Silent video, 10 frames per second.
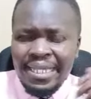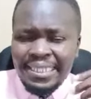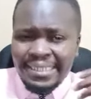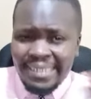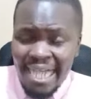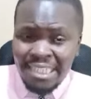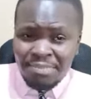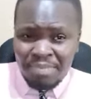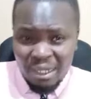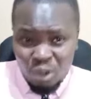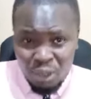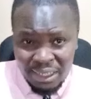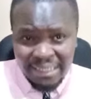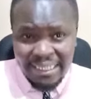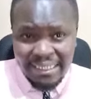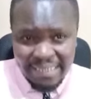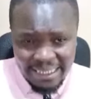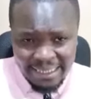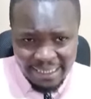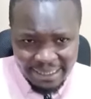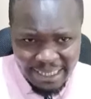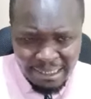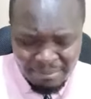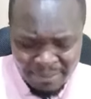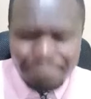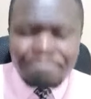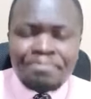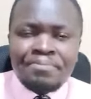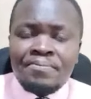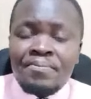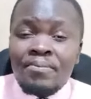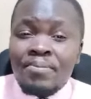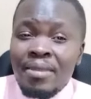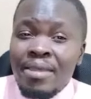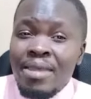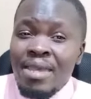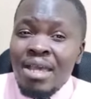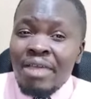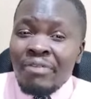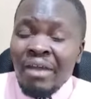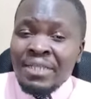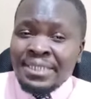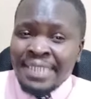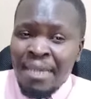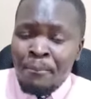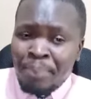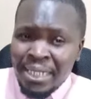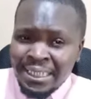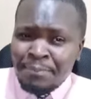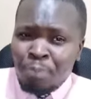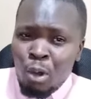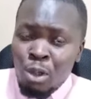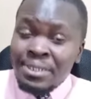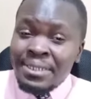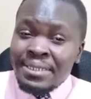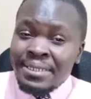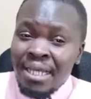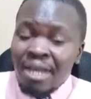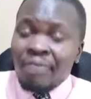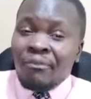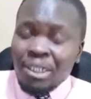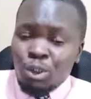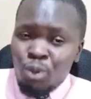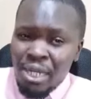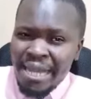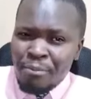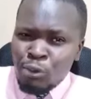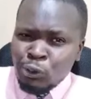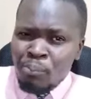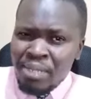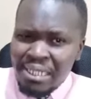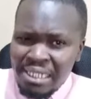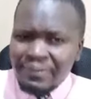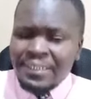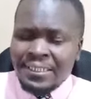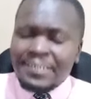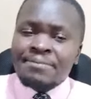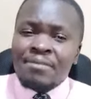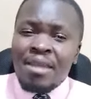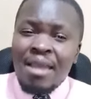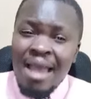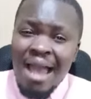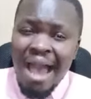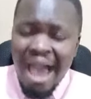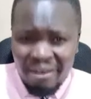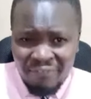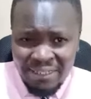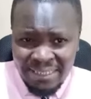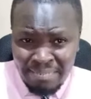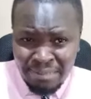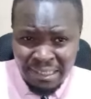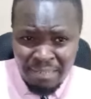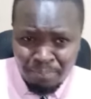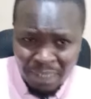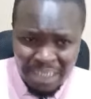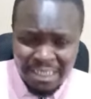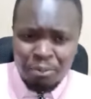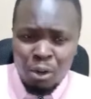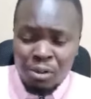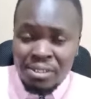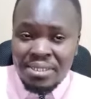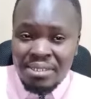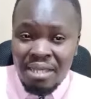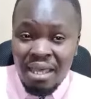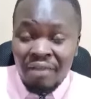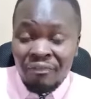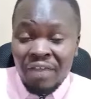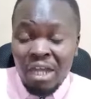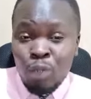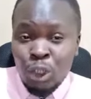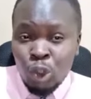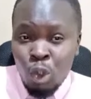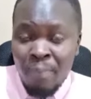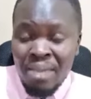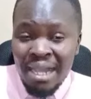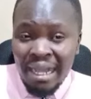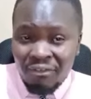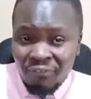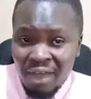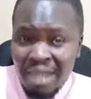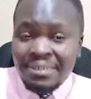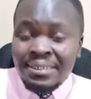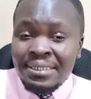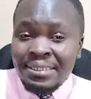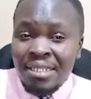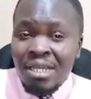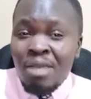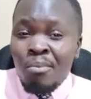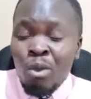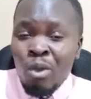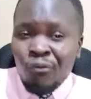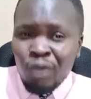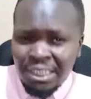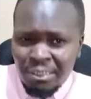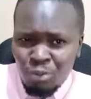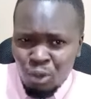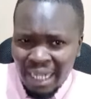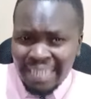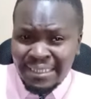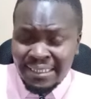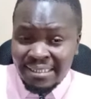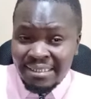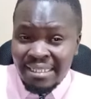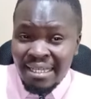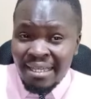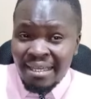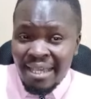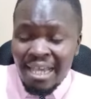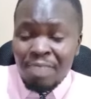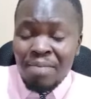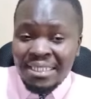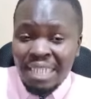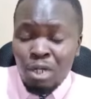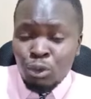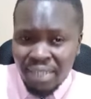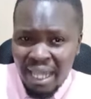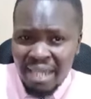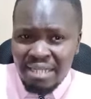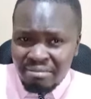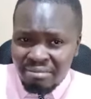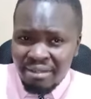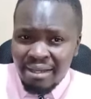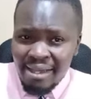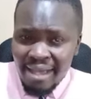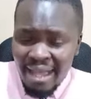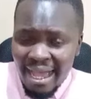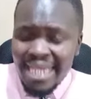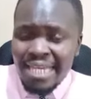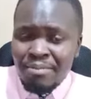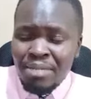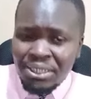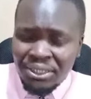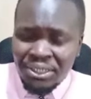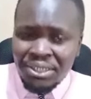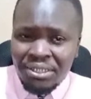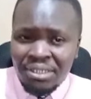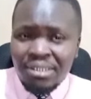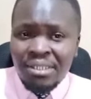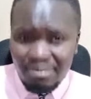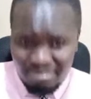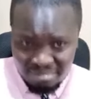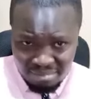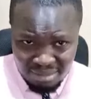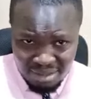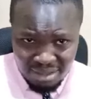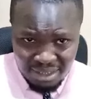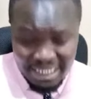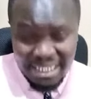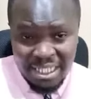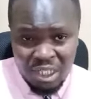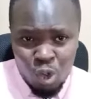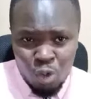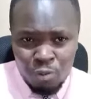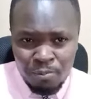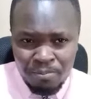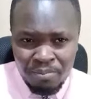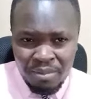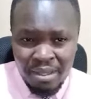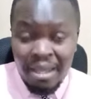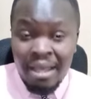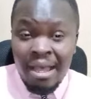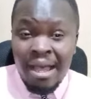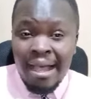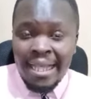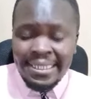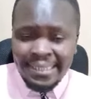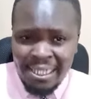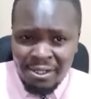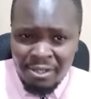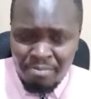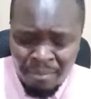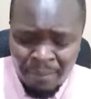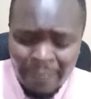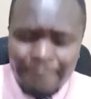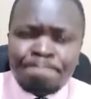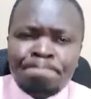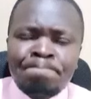It can't be a coincidence, ladies and gentlemen, that the same principles that William Ruto believed in are the same principles that we saw are being advanced by Wafula Chebukati and Marjan Hussein, IEBC CEO. I still remember